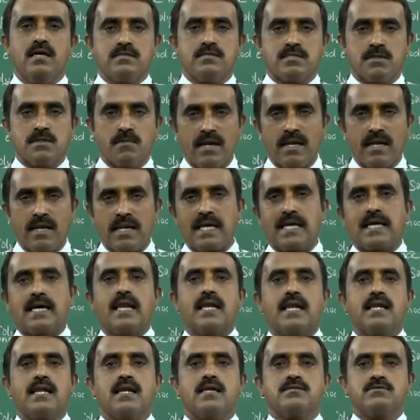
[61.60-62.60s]
similarly
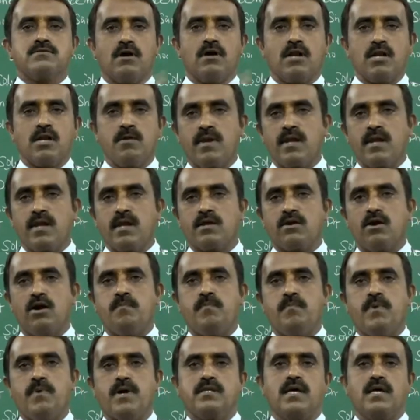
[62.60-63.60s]
nickel soluble in
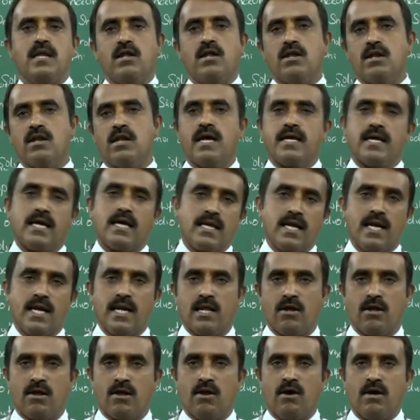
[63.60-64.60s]
copper, then only I can get an
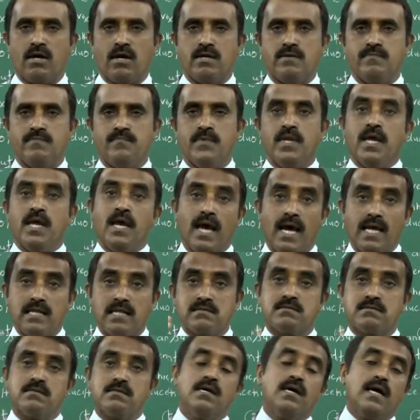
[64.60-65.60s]
alloy.
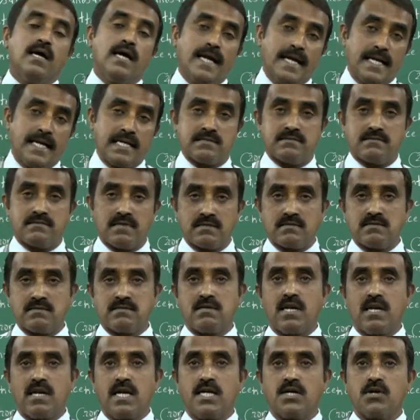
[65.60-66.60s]
Hence, it is
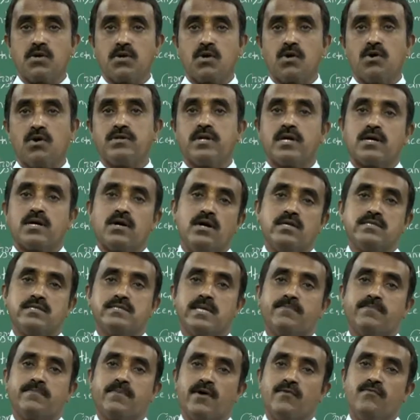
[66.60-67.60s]
necessary to know the
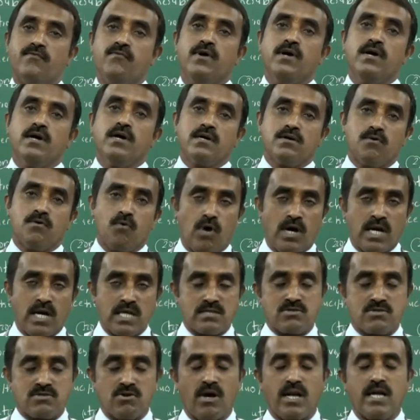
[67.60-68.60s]
concept of what is
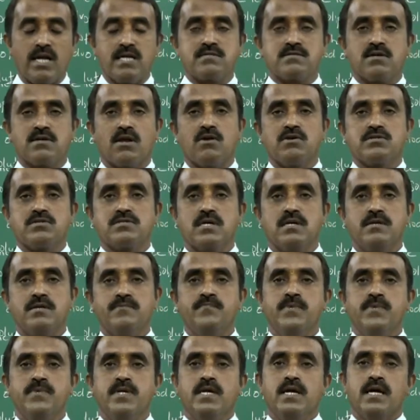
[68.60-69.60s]
solid solution,
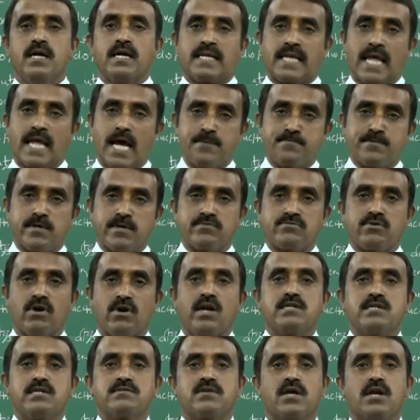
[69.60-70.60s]
types of
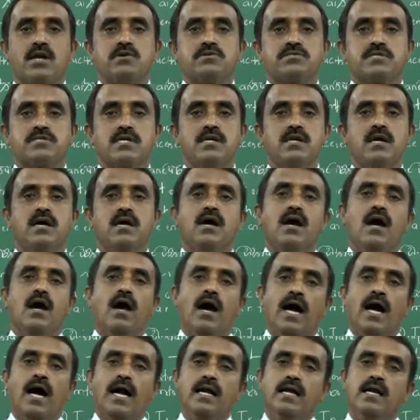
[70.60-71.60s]
solid solution,
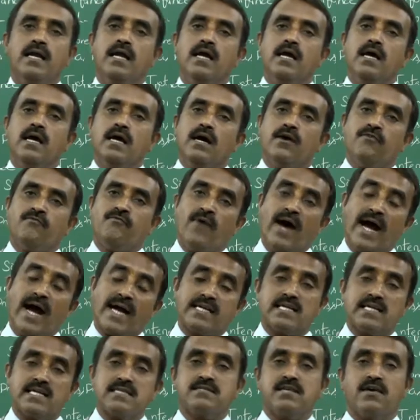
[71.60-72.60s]
and
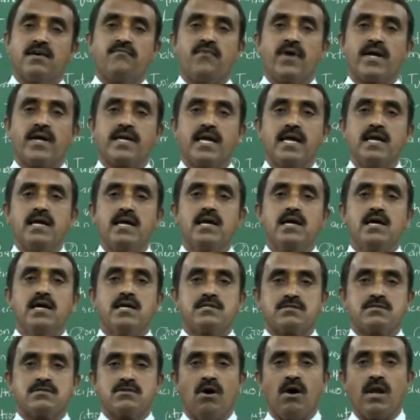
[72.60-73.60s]
factors affecting
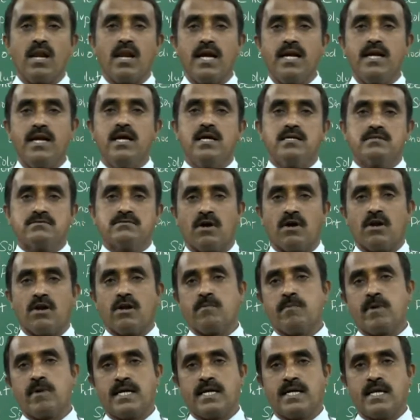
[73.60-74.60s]
solid
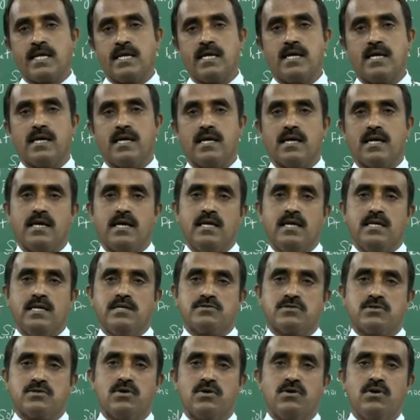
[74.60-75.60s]
solubility.
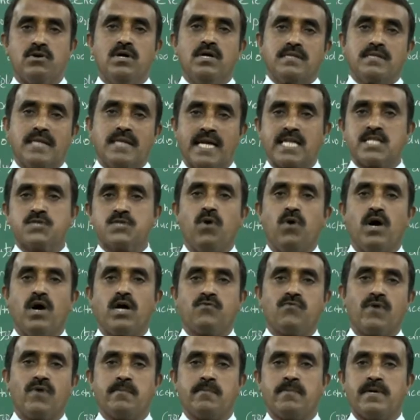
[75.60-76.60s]
So that is what
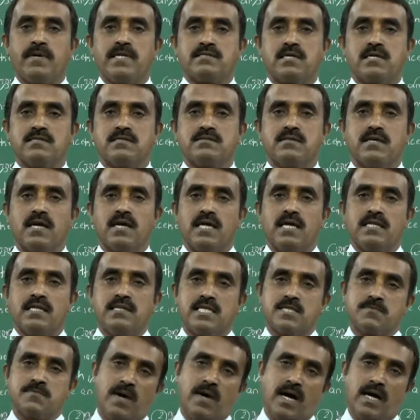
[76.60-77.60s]
we will be discussing in
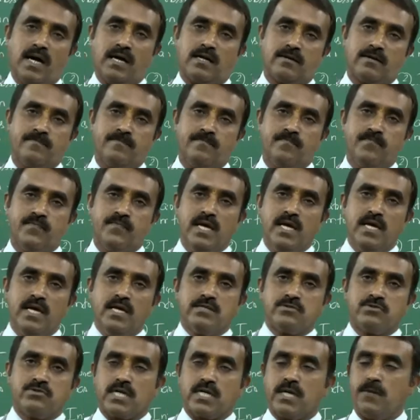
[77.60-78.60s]
this part.
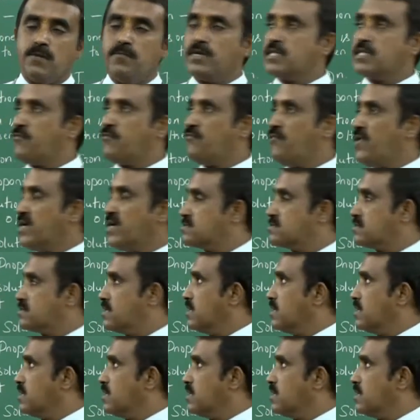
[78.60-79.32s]
So coming to the first